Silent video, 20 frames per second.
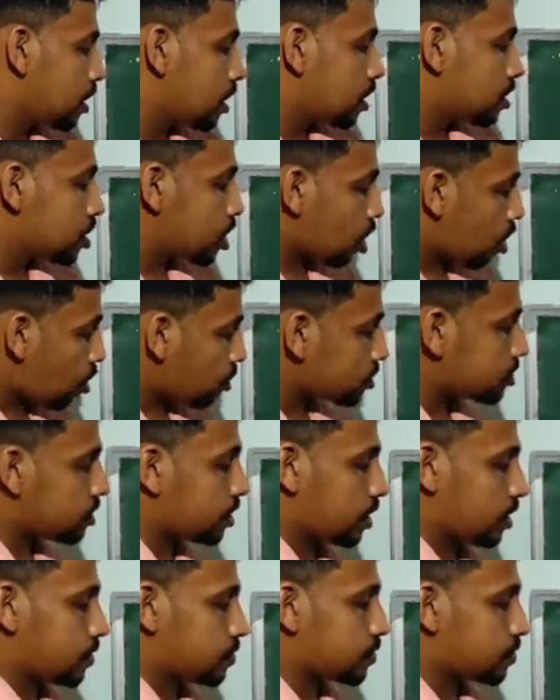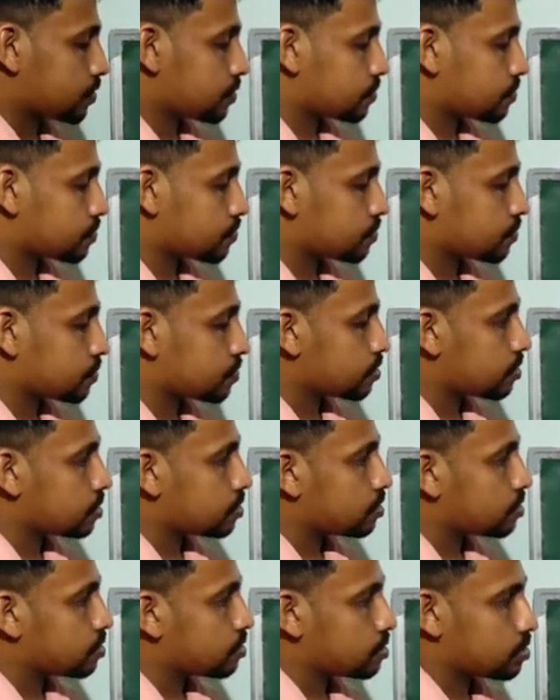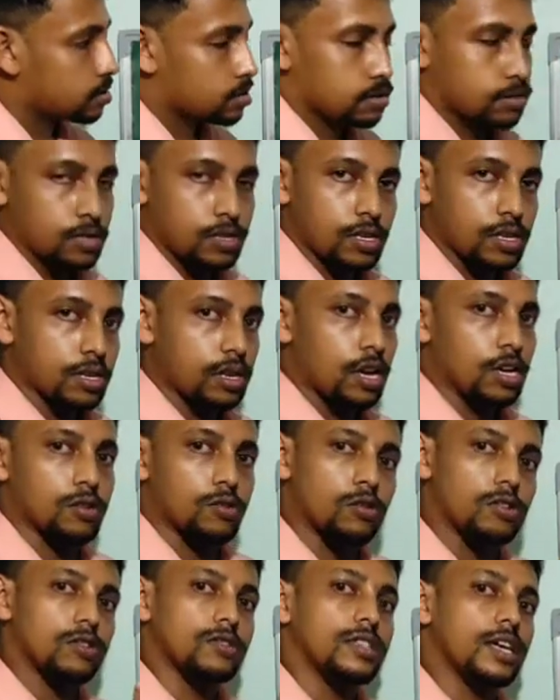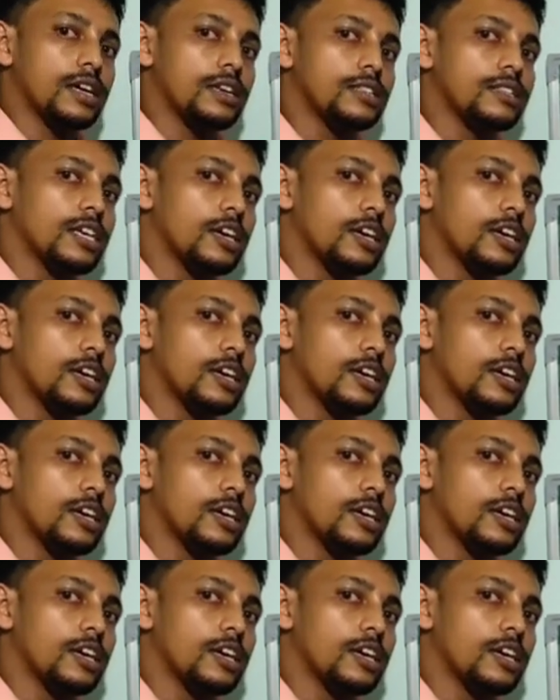the oxidase, I told you that